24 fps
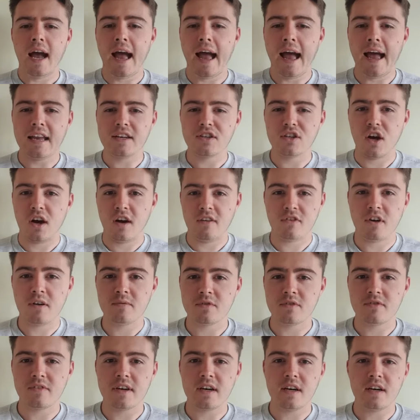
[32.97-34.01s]
And I've
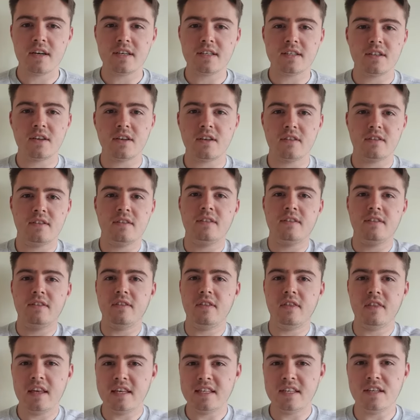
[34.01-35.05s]
come to realize that
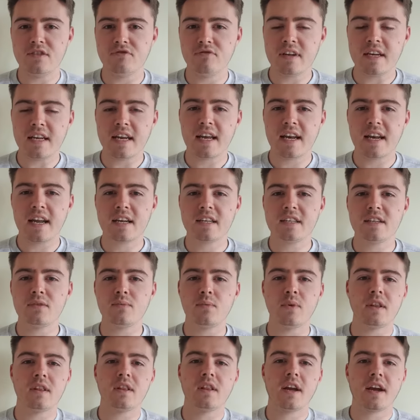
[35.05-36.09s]
this is really
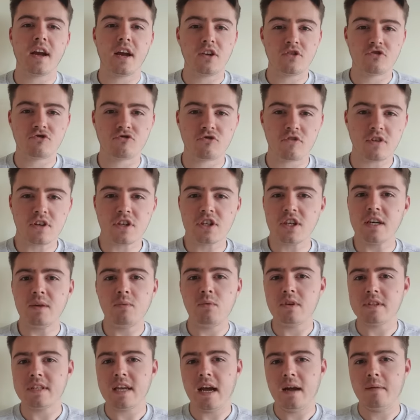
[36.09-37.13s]
connected with like astrology,
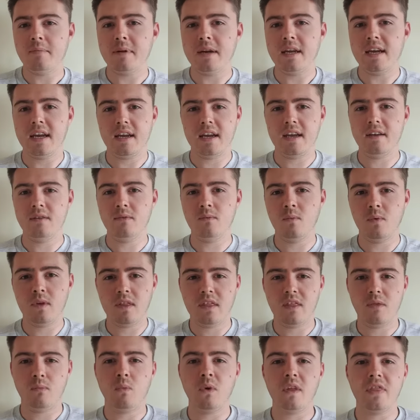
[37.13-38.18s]
what's happening
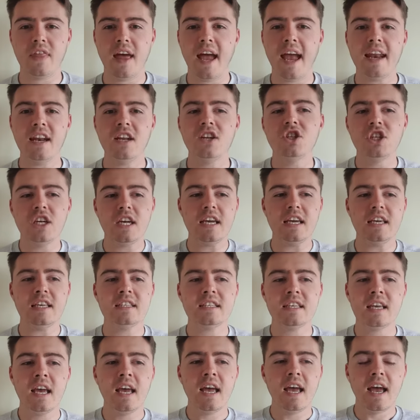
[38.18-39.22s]
with the
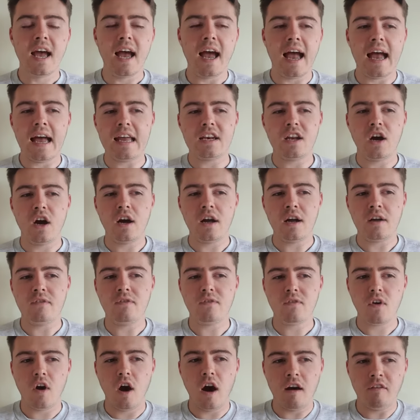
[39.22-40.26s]
energies. And
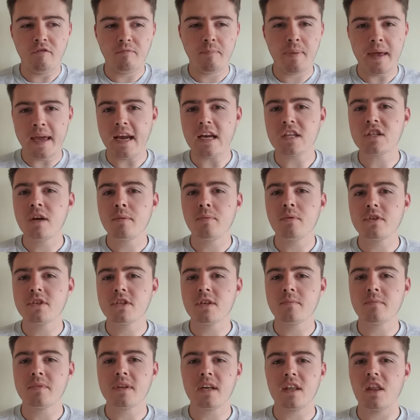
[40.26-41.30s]
I've picked up on
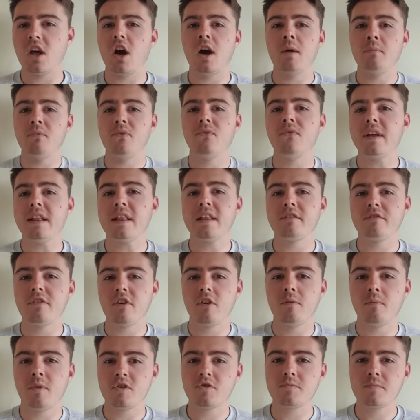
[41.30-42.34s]
something that I'm feeling
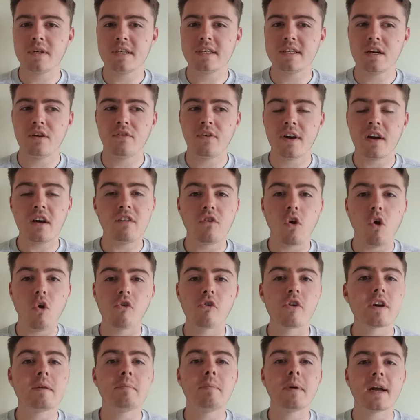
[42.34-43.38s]
very much myself, and I've
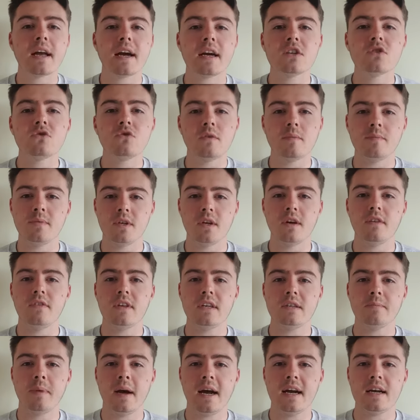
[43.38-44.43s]
already began to observe
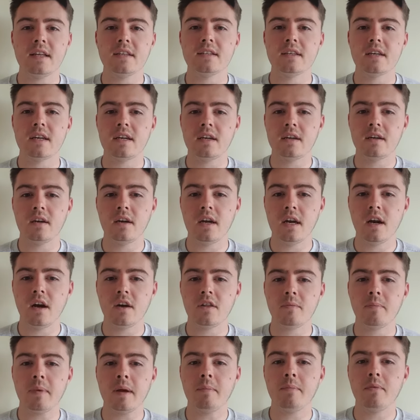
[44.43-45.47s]
these patterns in
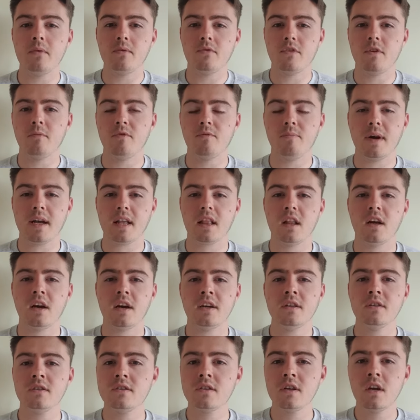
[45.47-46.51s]
other people and some of my
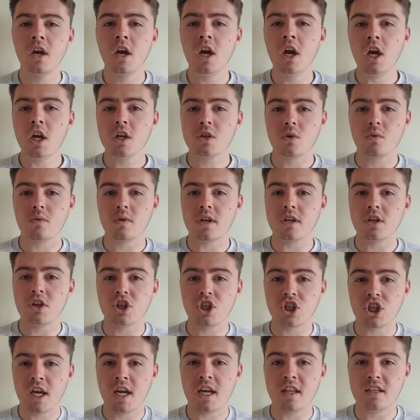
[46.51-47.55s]
clients. So I wanted to
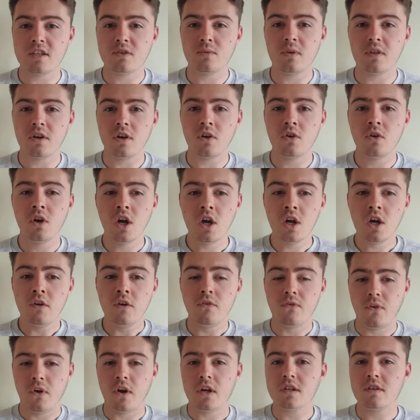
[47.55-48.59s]
share this with you,
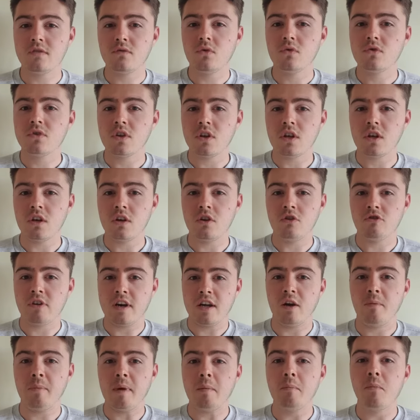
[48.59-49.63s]
first of all, so that you're a
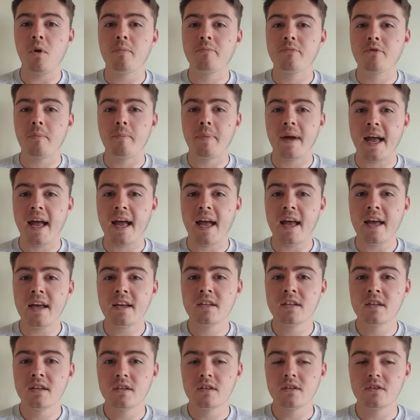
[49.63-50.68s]
little bit more
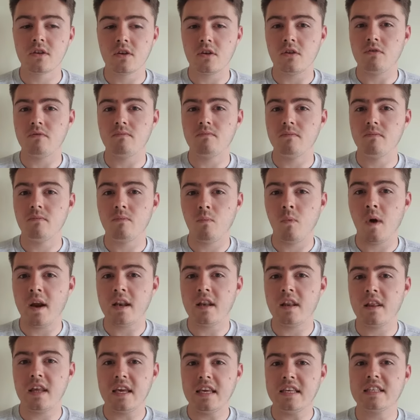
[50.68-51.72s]
prepared. So you,
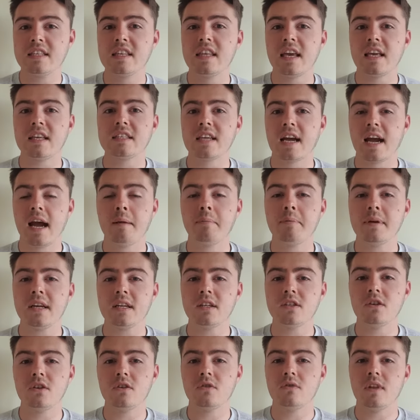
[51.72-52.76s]
when these things are
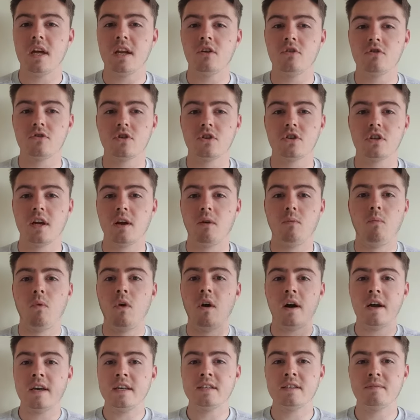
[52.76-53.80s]
happening to you, they're not just like,
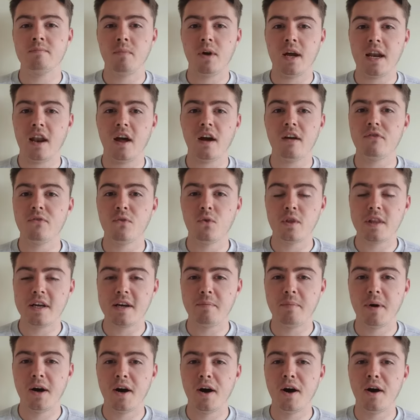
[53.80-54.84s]
why is my life falling
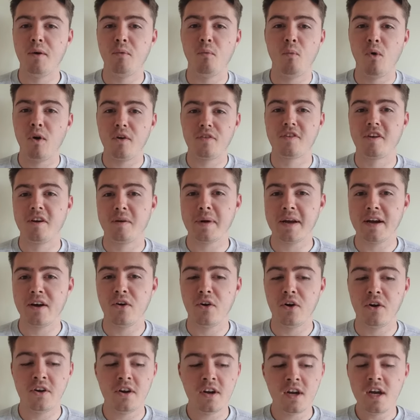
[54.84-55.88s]
apart? What's going
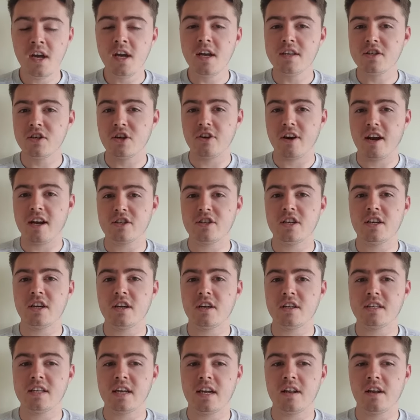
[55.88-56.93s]
on? So you're actually
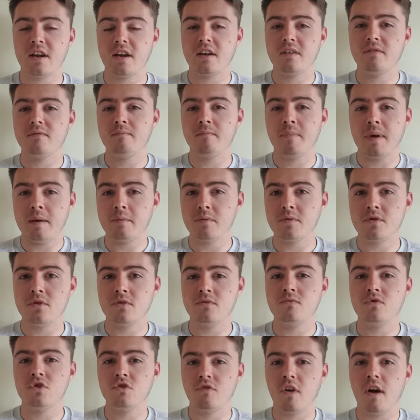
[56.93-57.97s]
going to say, like, be able to
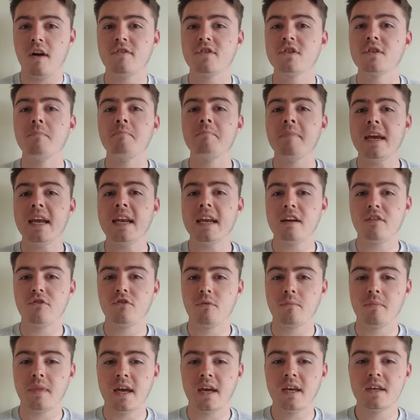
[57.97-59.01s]
derive some meaning
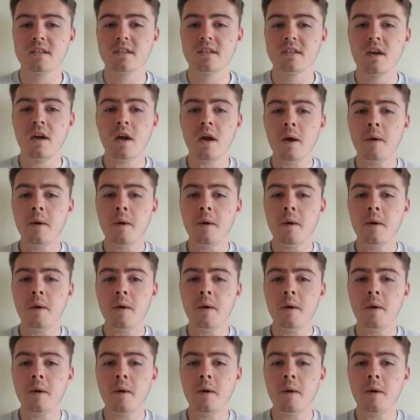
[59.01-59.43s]
from this.